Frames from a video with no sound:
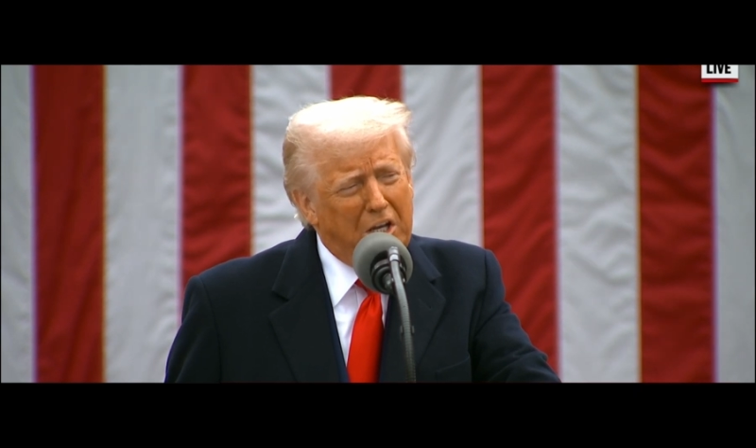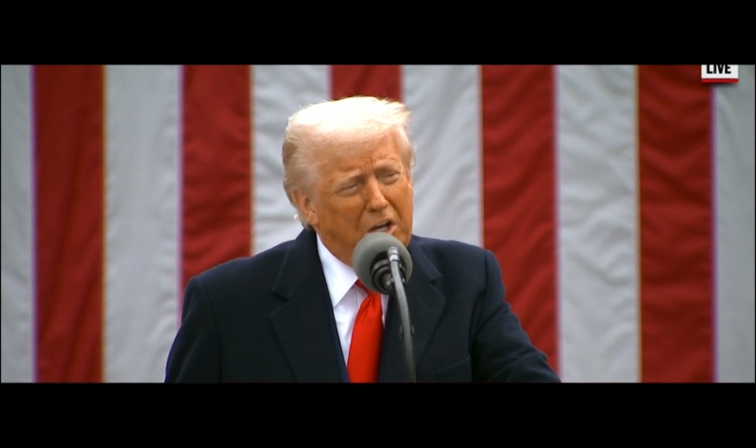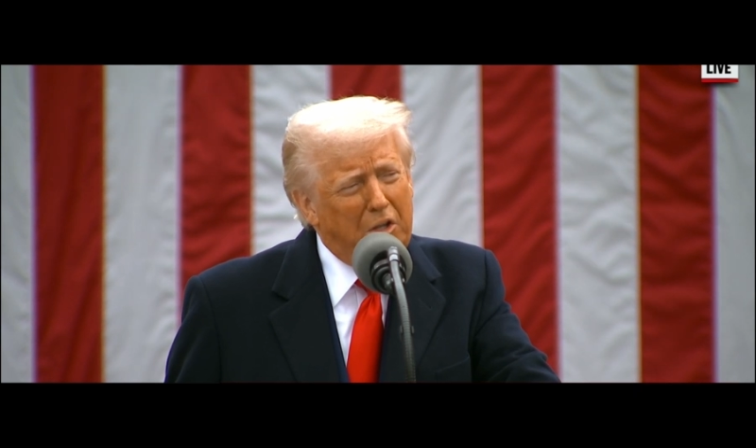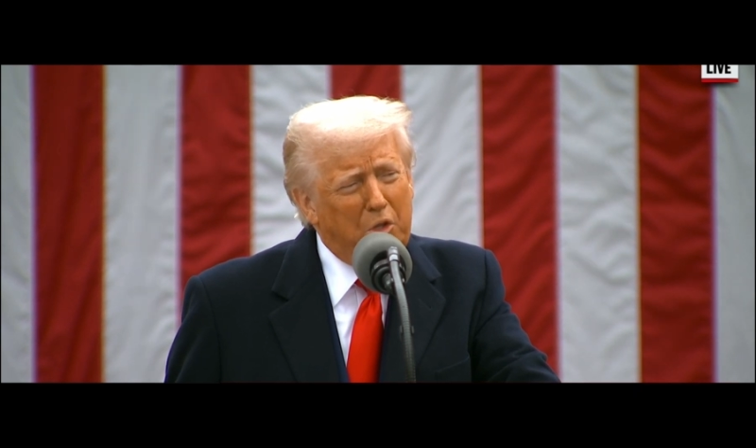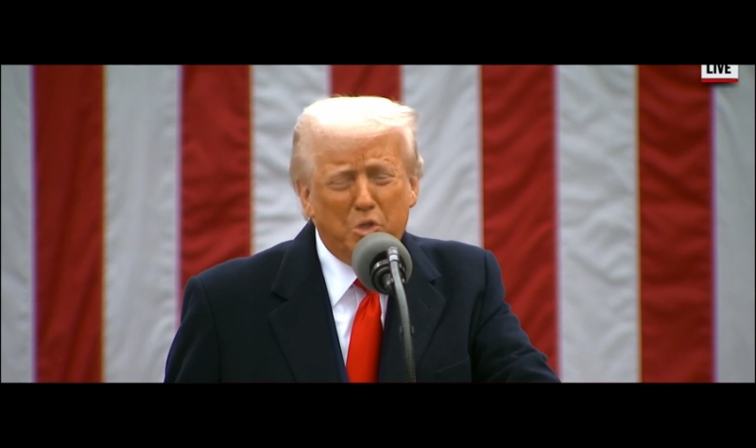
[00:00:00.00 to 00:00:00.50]

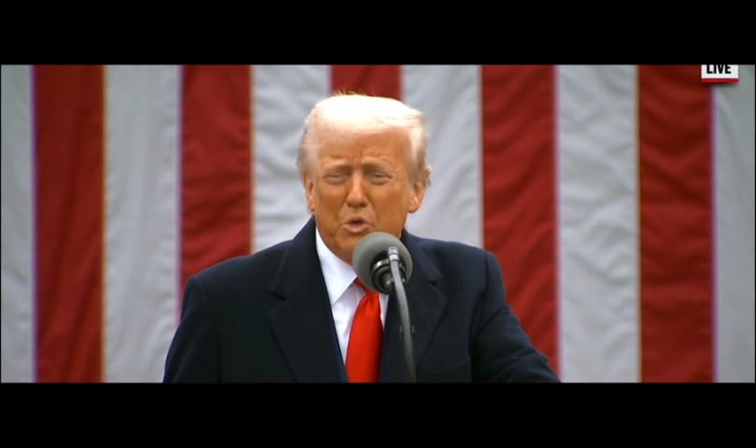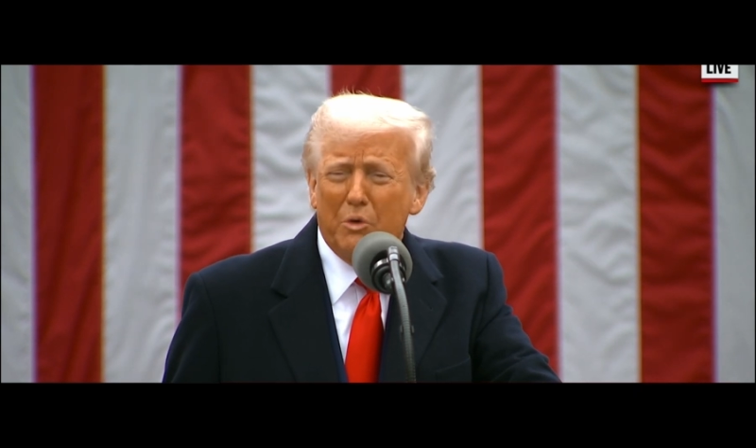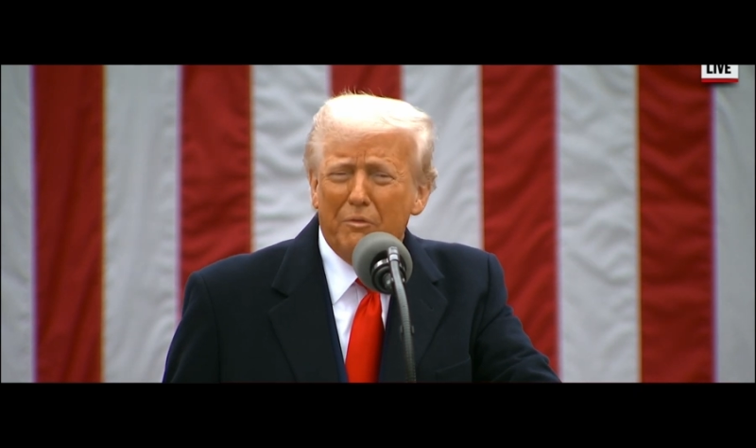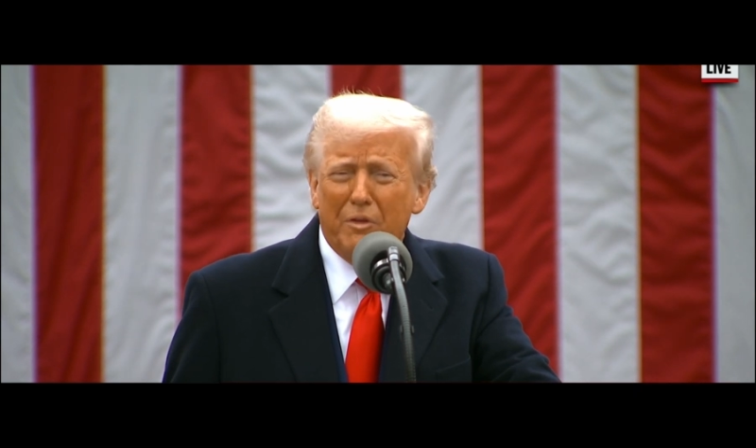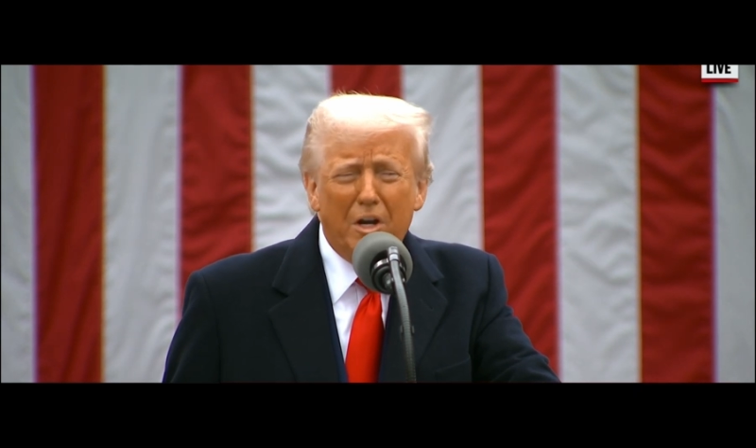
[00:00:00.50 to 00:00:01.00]
and others
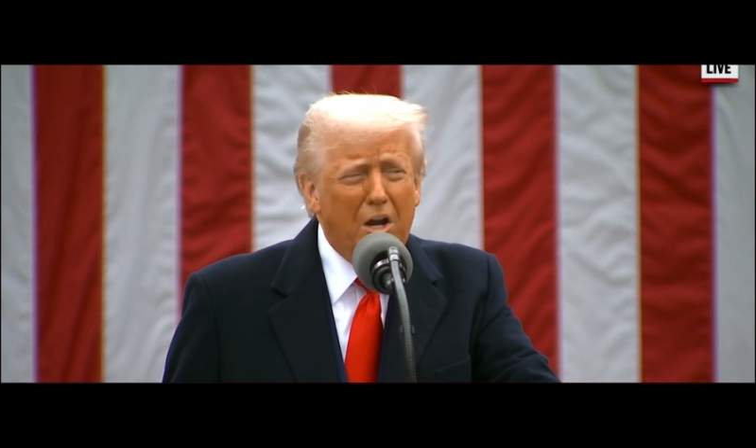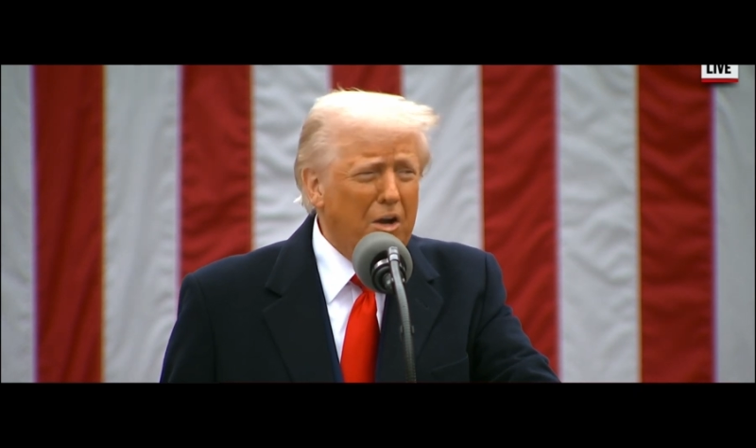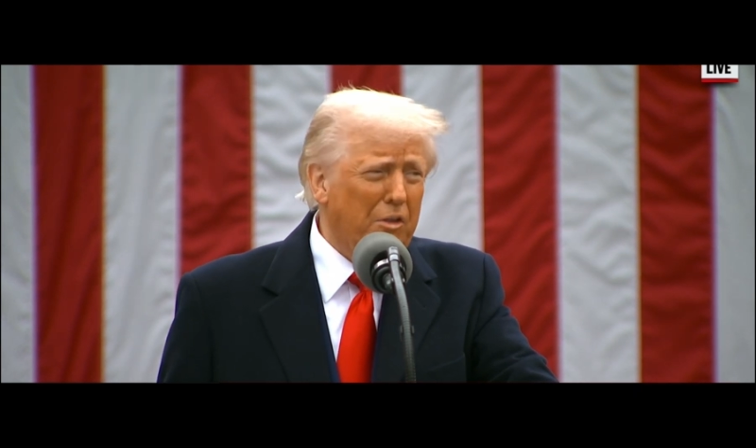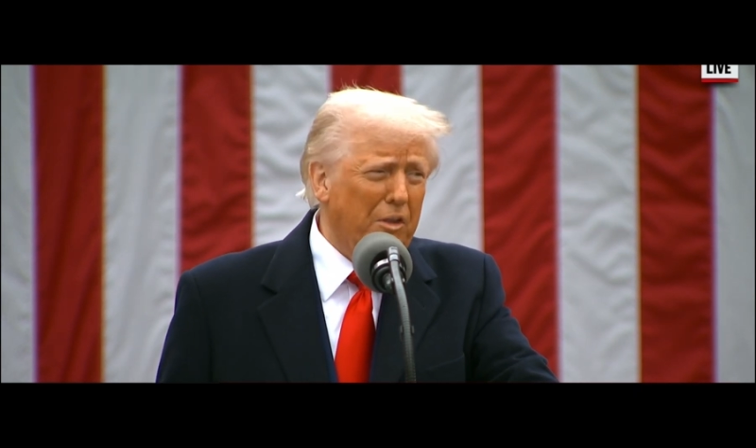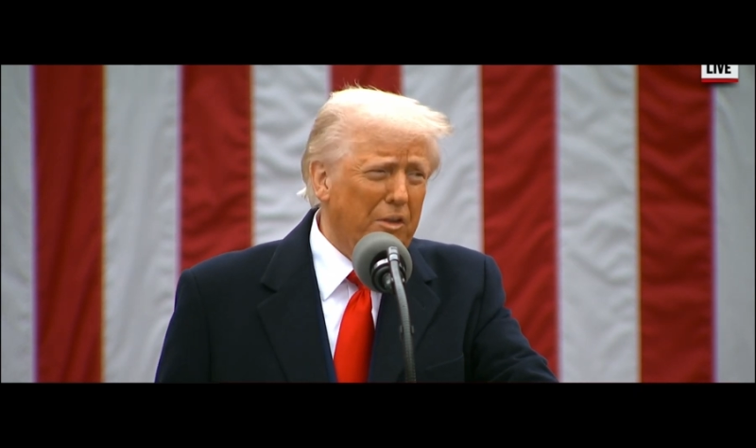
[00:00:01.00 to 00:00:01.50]
are even
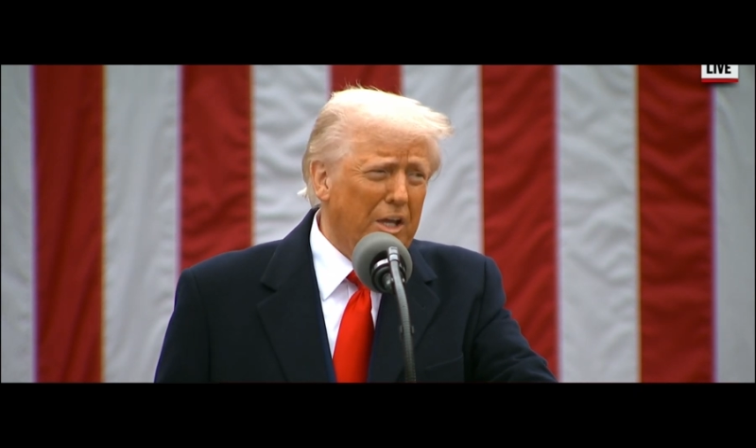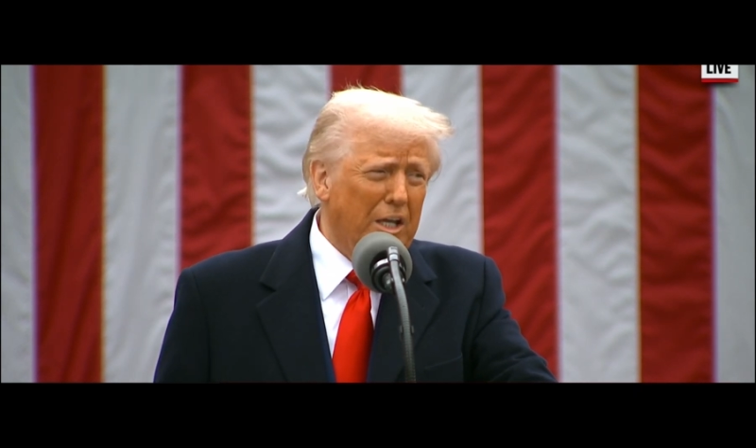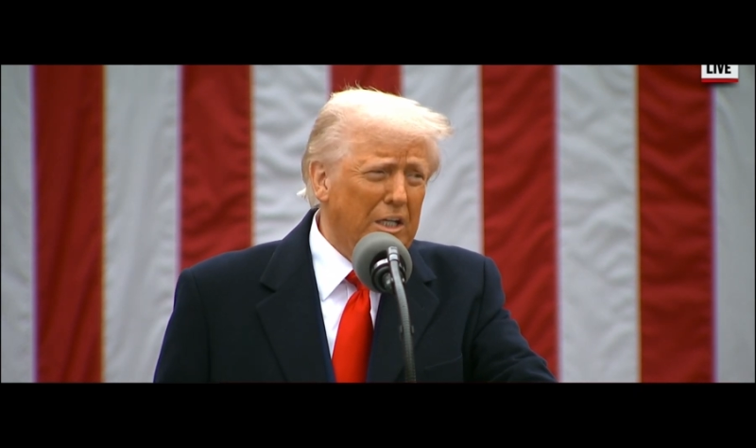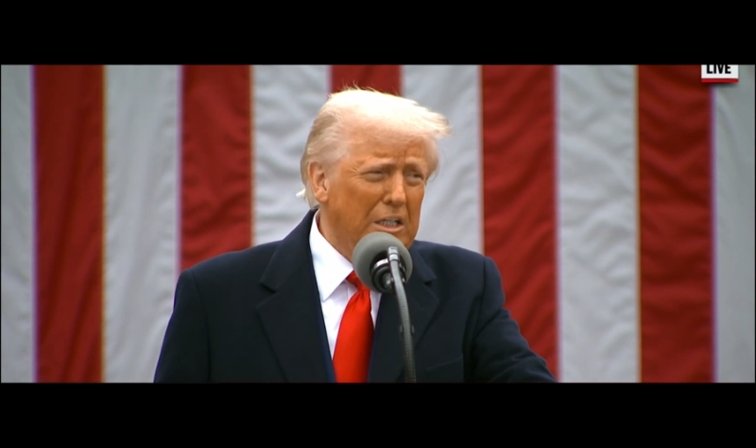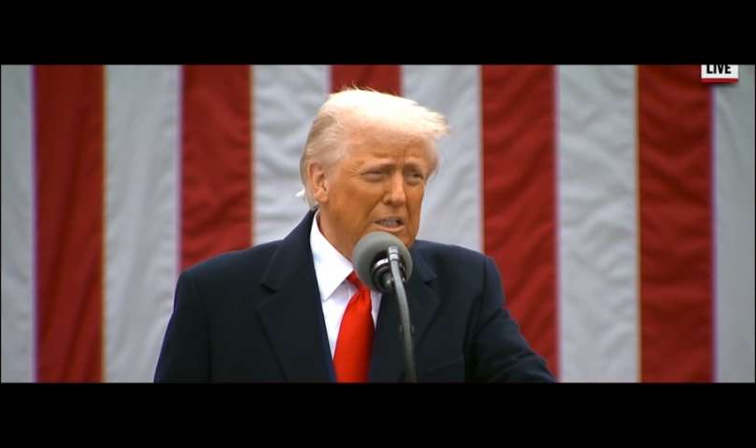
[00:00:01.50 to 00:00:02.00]
higher than that.